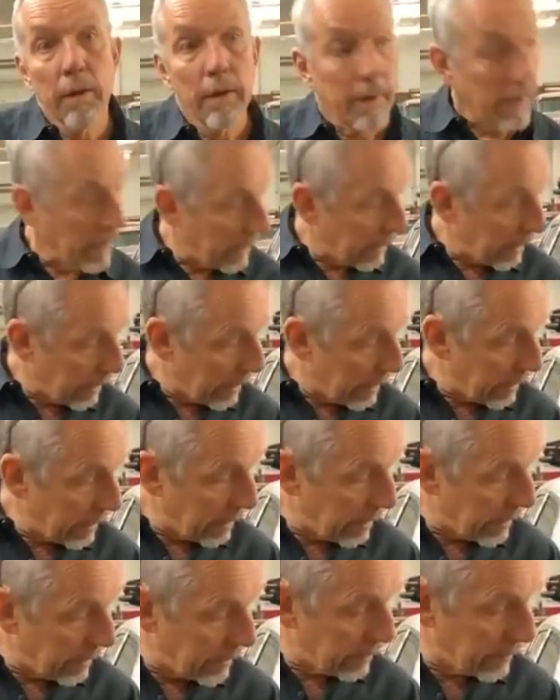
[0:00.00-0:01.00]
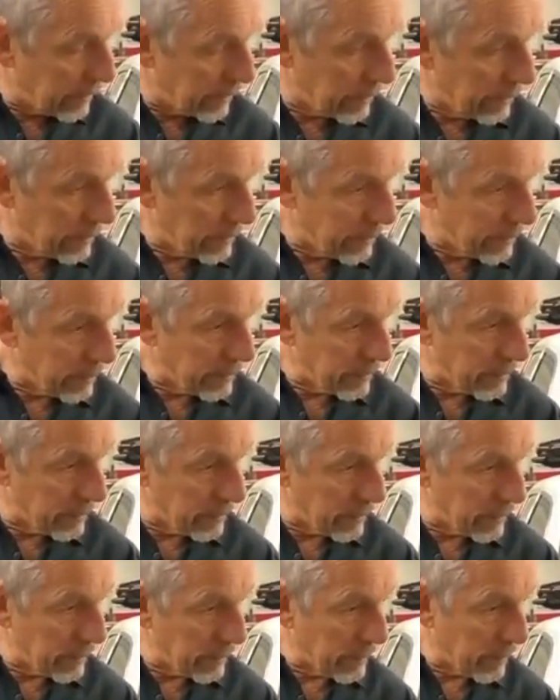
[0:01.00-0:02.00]
and
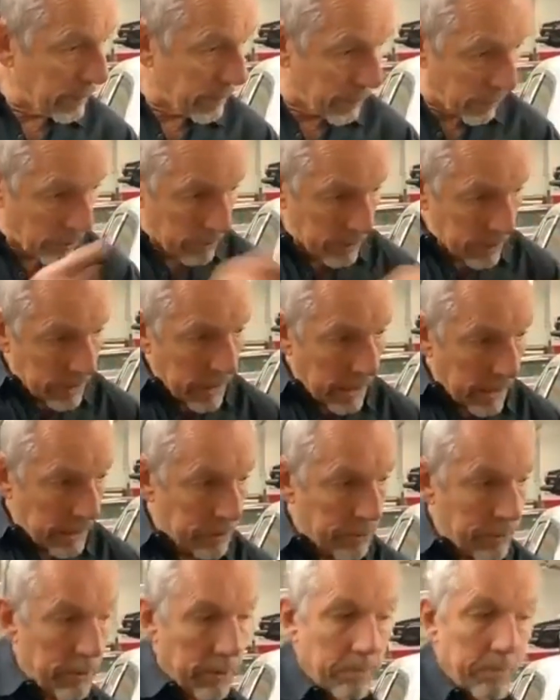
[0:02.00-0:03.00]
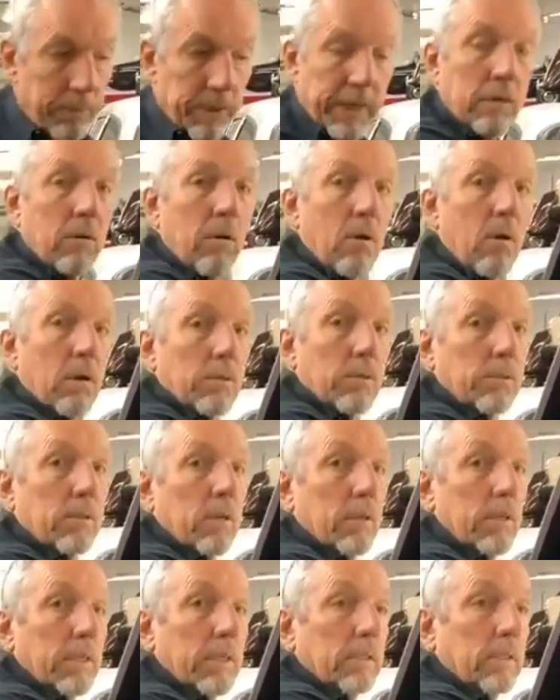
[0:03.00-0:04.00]
thermostats are a big cause on
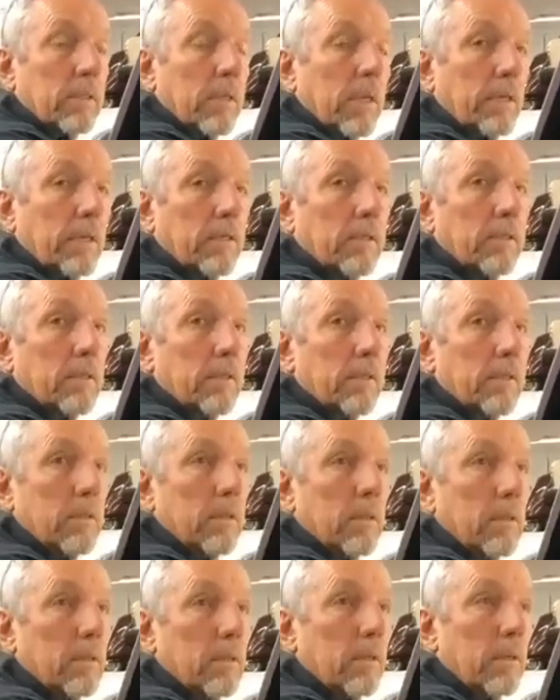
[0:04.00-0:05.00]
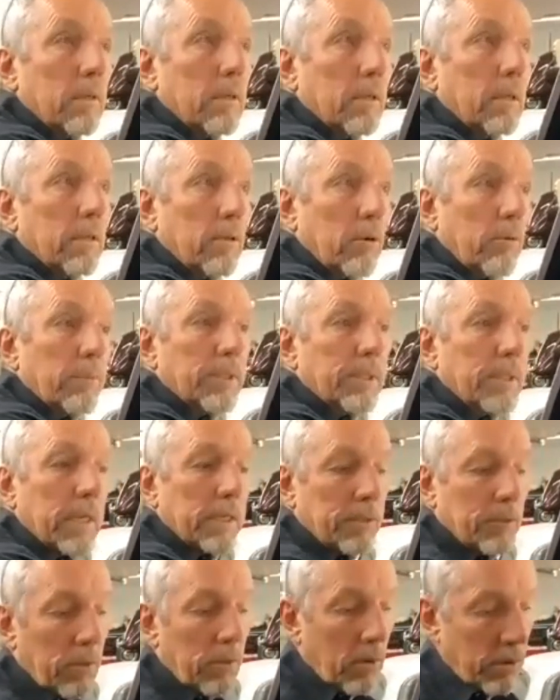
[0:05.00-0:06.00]
these things. And
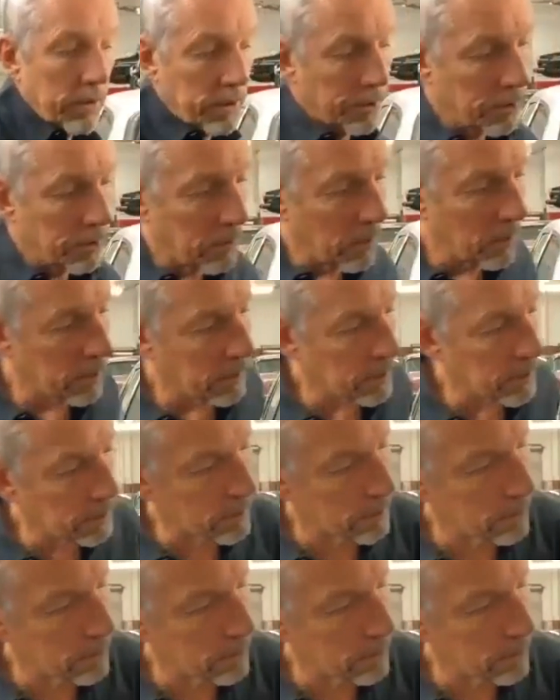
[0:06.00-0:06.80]
thermostats are hard to do on this.